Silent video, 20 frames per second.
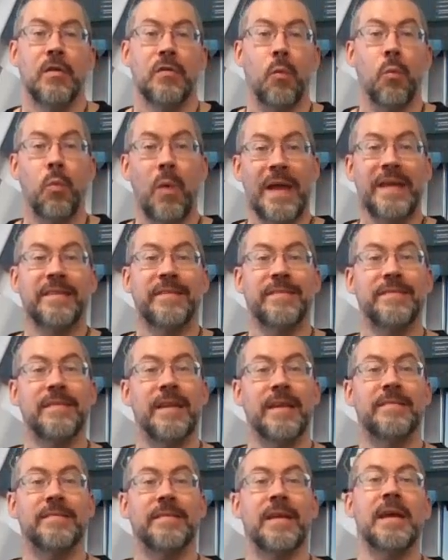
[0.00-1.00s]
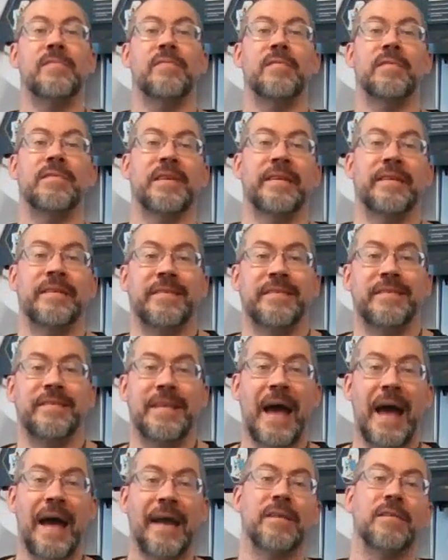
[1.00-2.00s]
The way to stay safe is
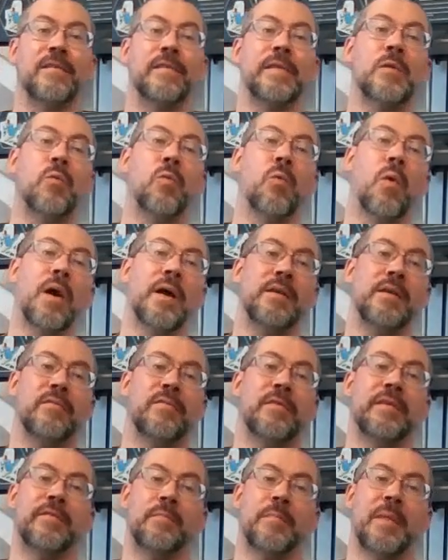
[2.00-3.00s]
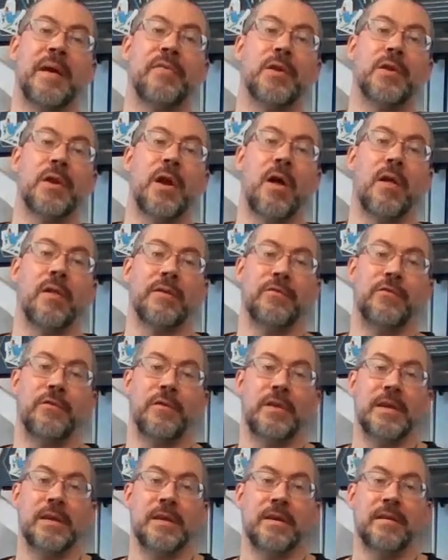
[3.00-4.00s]
exactly what this
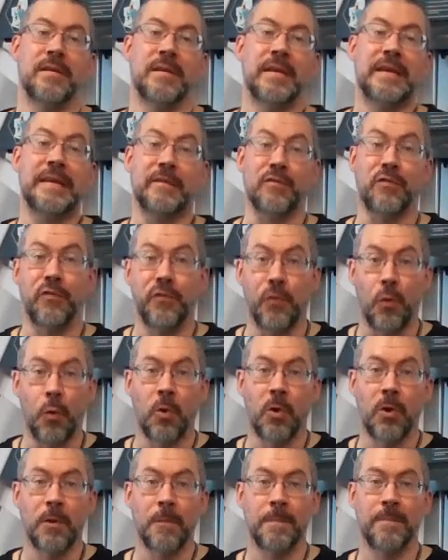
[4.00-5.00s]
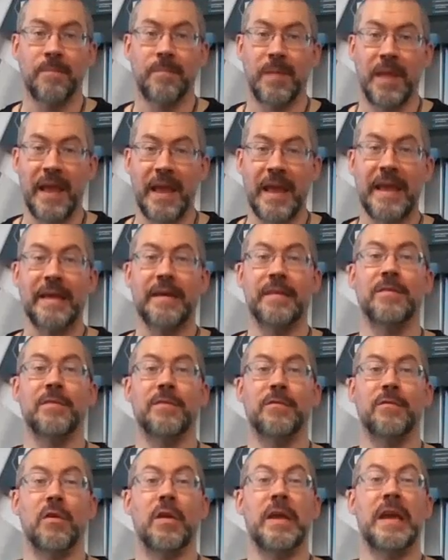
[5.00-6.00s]
methodology is for,
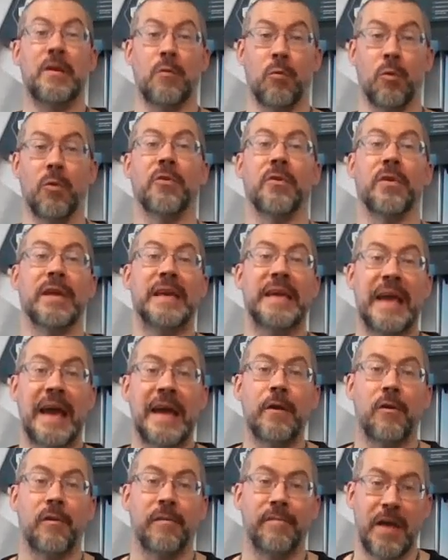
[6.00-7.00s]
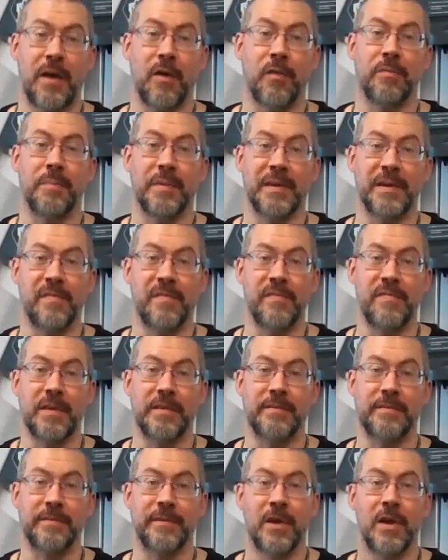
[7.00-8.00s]
and in order to get all the health
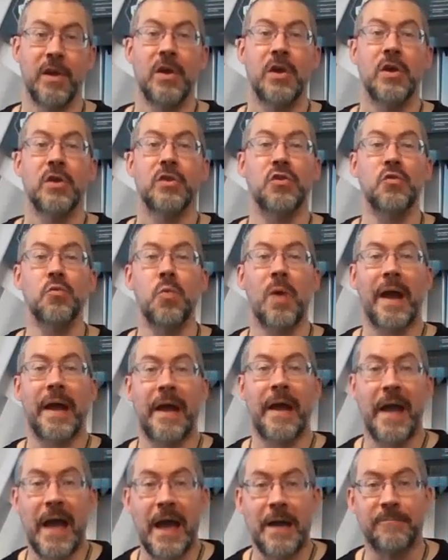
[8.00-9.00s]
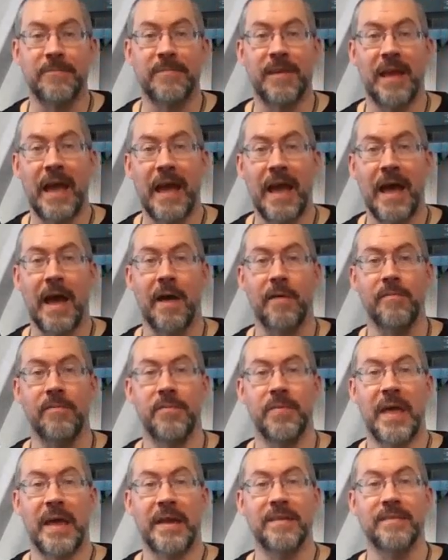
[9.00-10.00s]
benefits, you have to
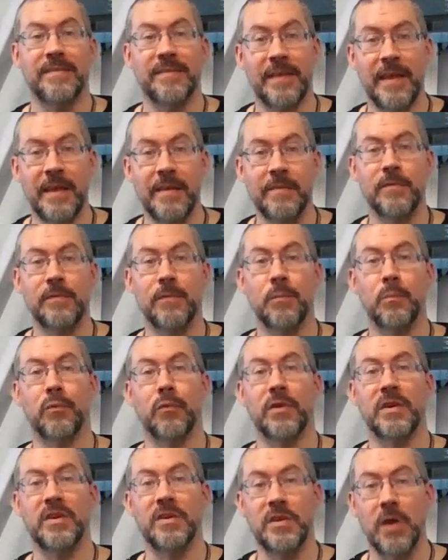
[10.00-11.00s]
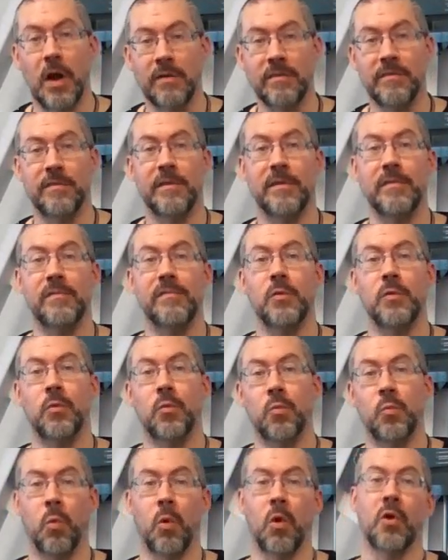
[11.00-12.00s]
have that intense, productive
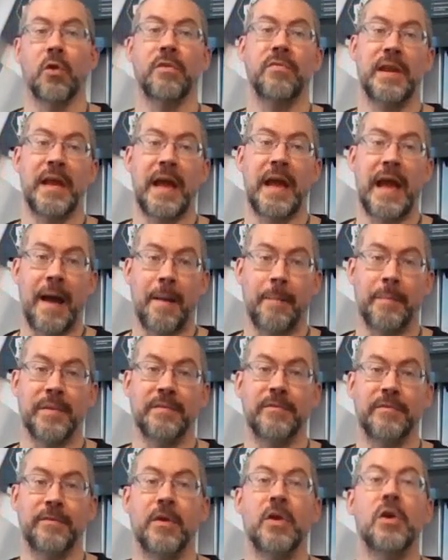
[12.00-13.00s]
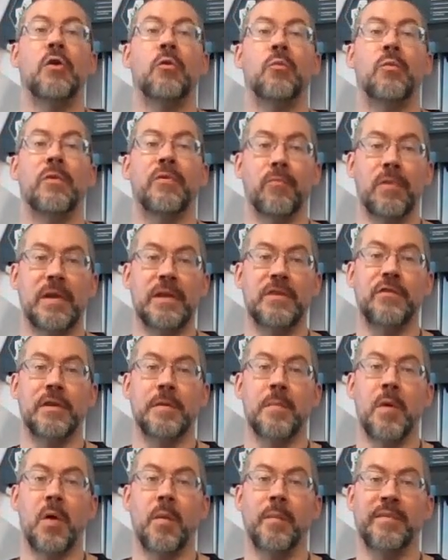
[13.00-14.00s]
work that happens with
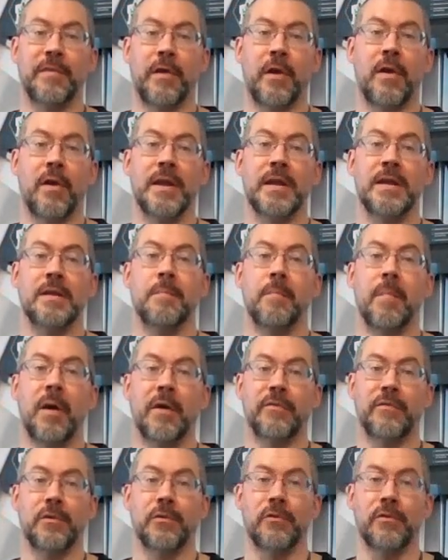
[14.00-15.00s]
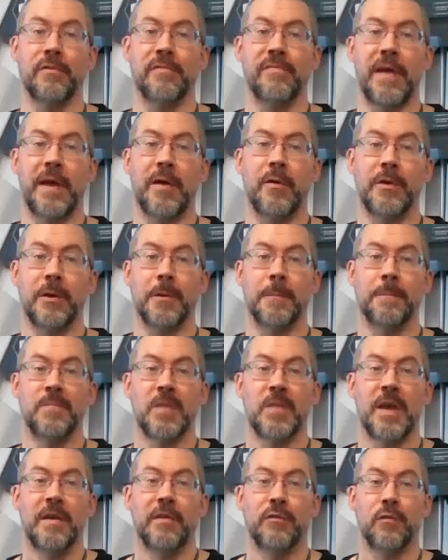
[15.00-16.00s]
reaching momentary muscular failure.
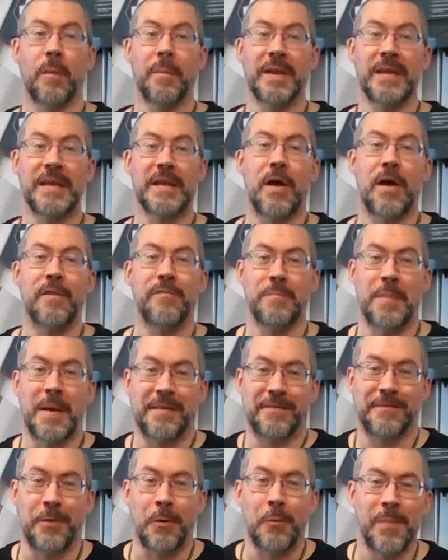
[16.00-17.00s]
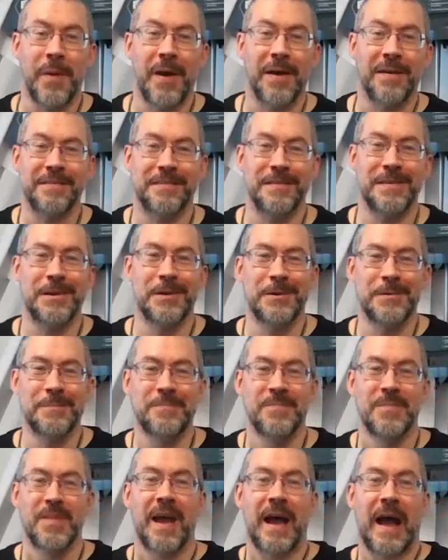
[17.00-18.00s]
So I'm going to get off my soapbox
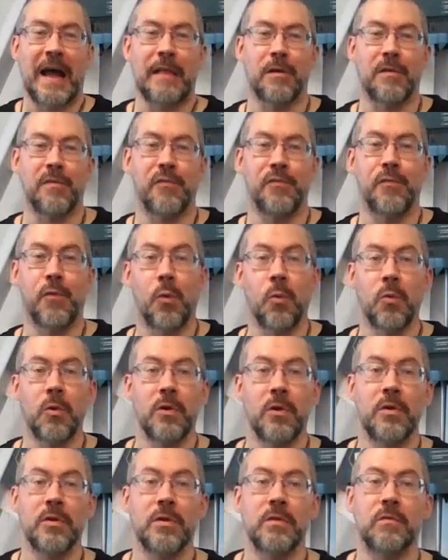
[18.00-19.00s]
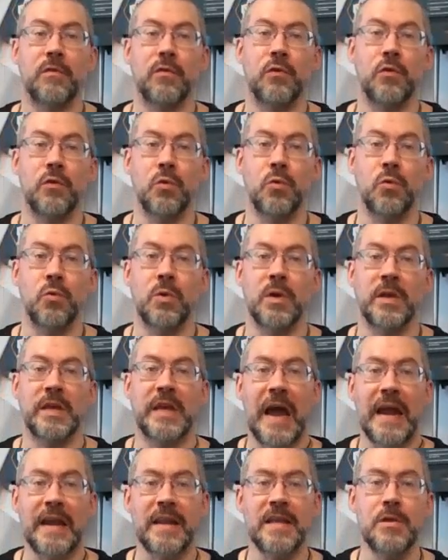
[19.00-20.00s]
here. I look forward to
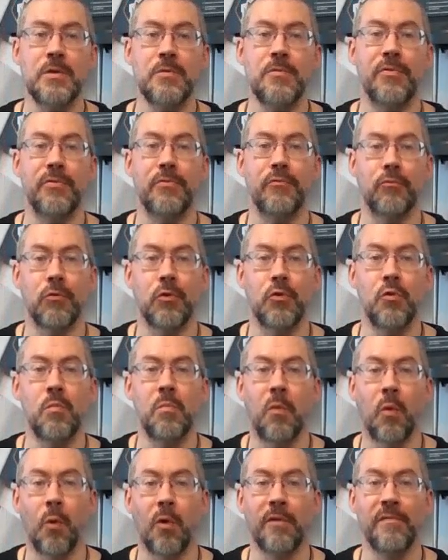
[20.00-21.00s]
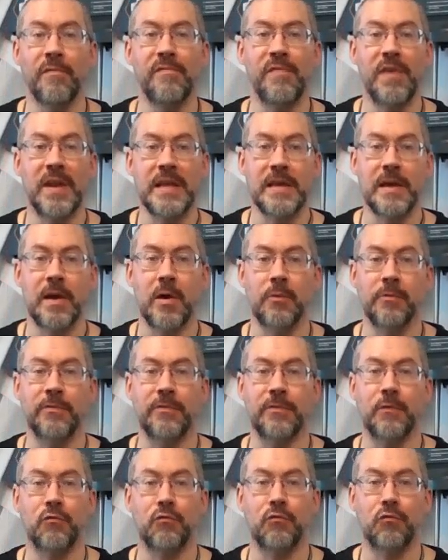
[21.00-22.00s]
guiding you through more
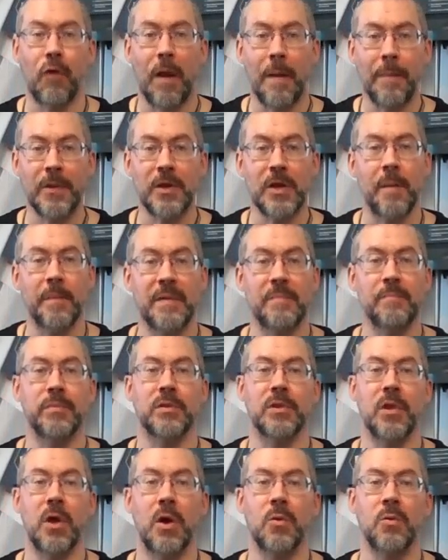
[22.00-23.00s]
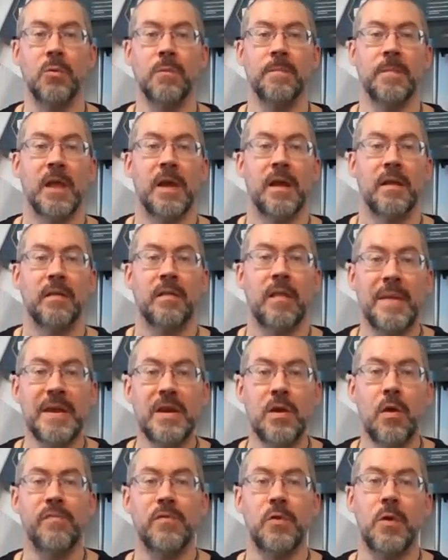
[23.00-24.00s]
videos. Drop a comment below. Let me
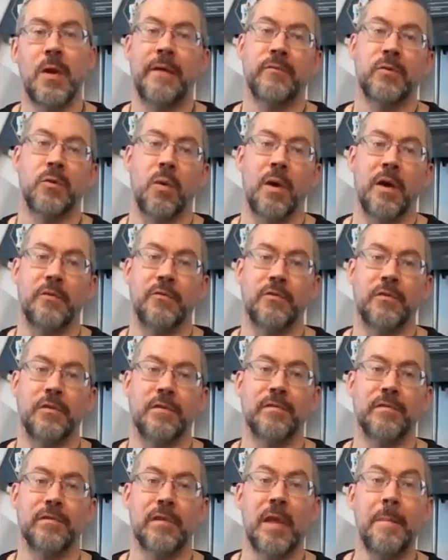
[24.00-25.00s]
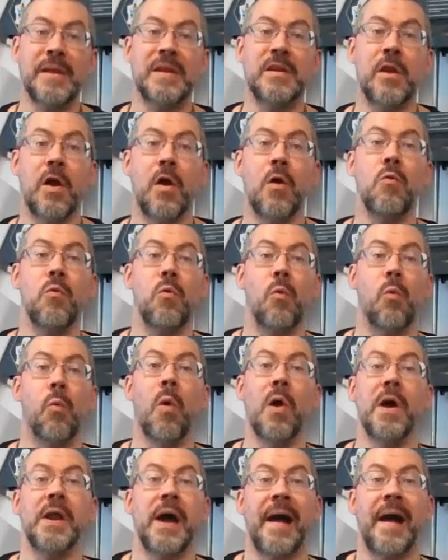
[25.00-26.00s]
know if you have questions. Let me know
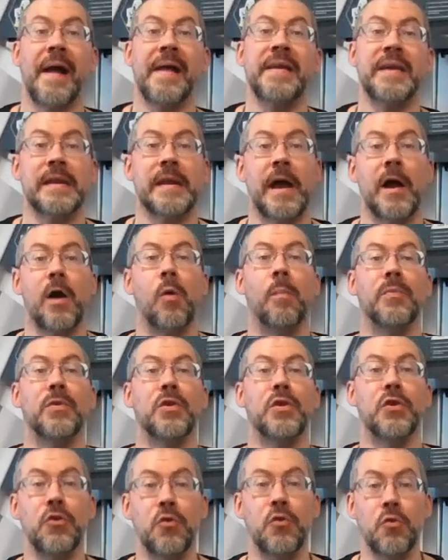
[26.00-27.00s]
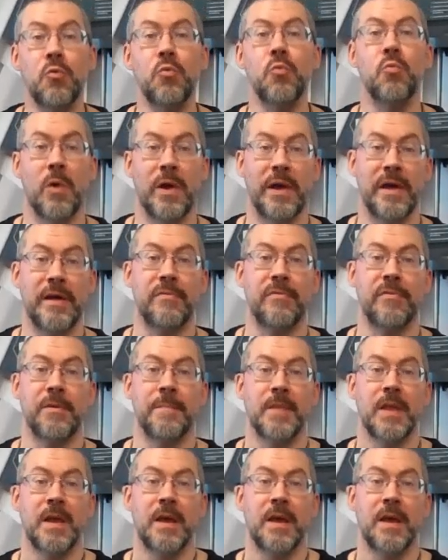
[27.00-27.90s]
what I can help you with.